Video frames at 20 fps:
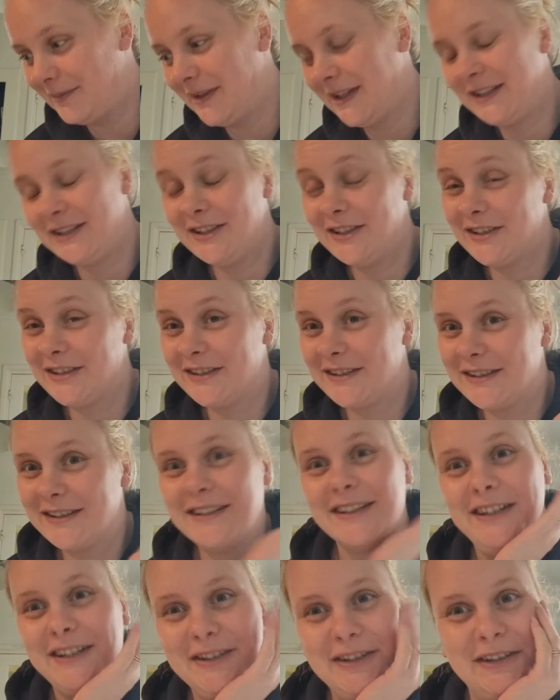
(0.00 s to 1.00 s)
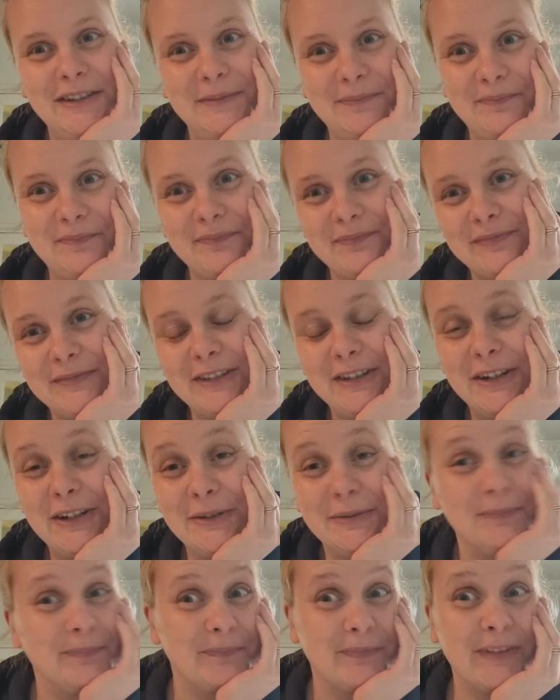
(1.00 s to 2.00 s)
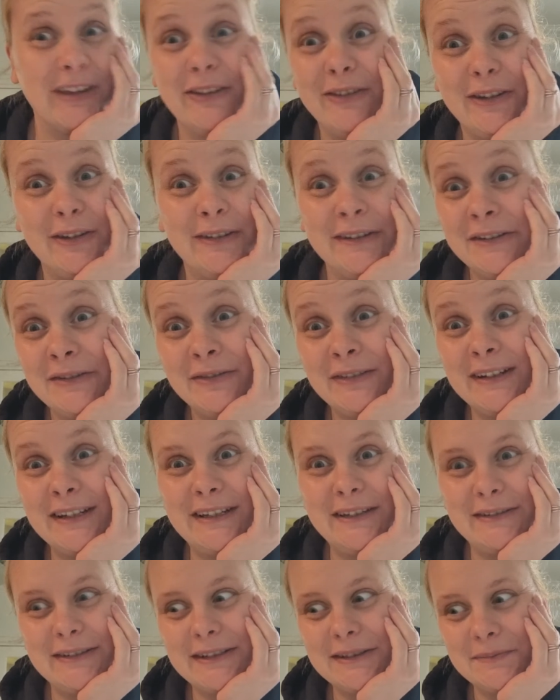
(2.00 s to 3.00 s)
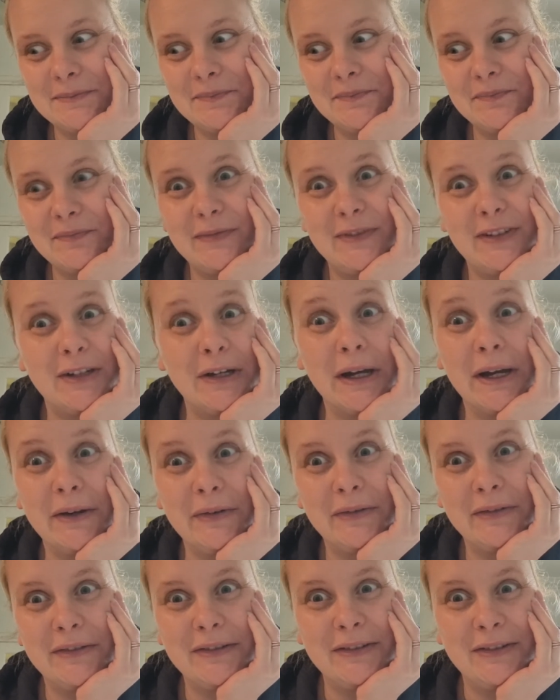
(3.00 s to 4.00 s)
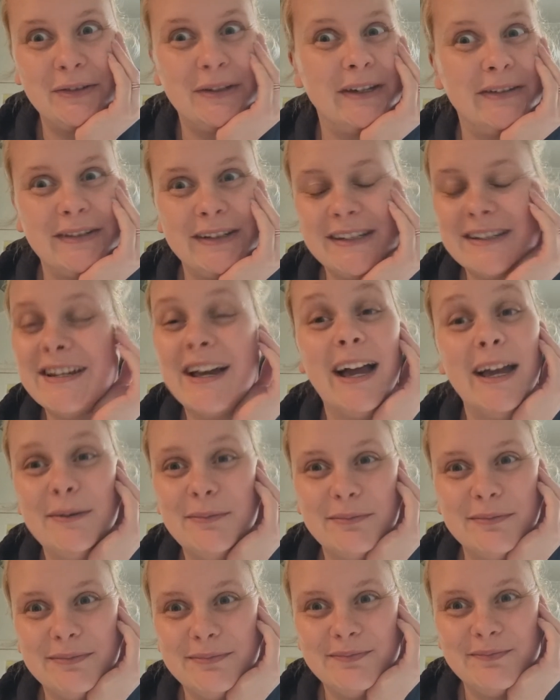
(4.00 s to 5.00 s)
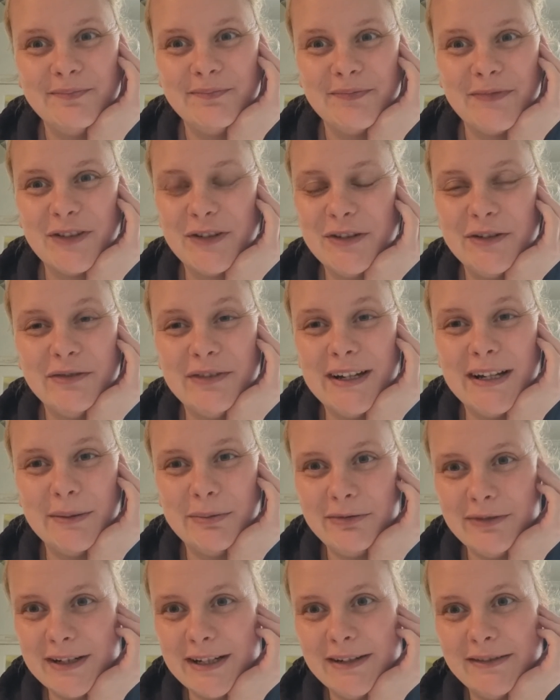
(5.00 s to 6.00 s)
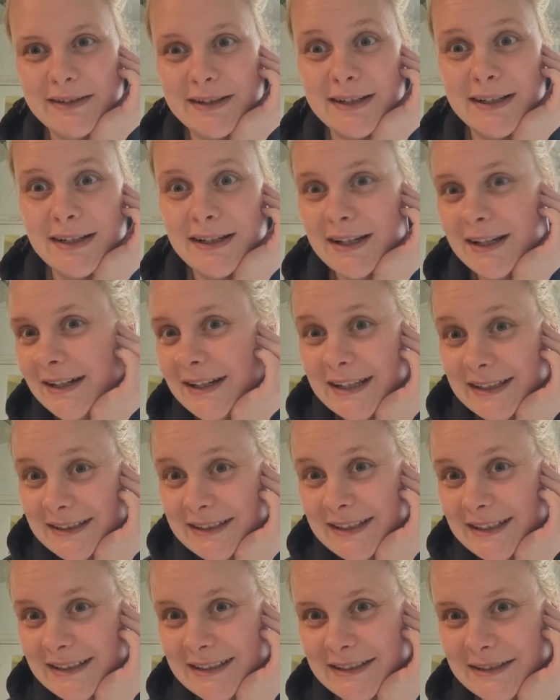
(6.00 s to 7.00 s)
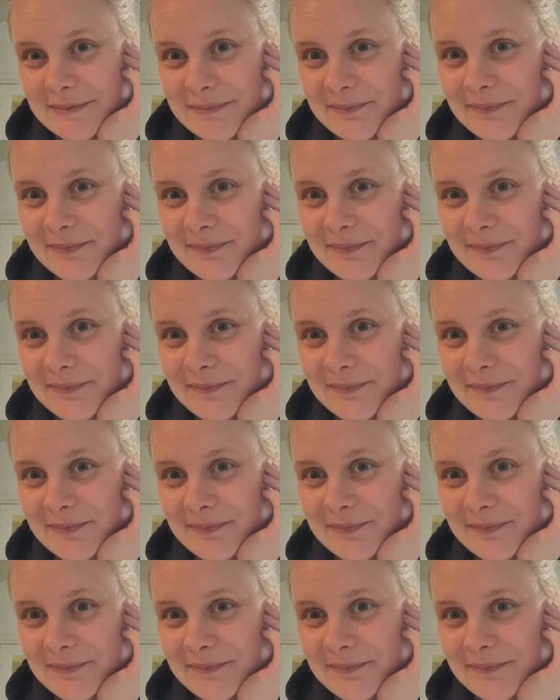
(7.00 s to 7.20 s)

It's just, you know, if you want flavor, you have to give it time to develop flavor. That's it.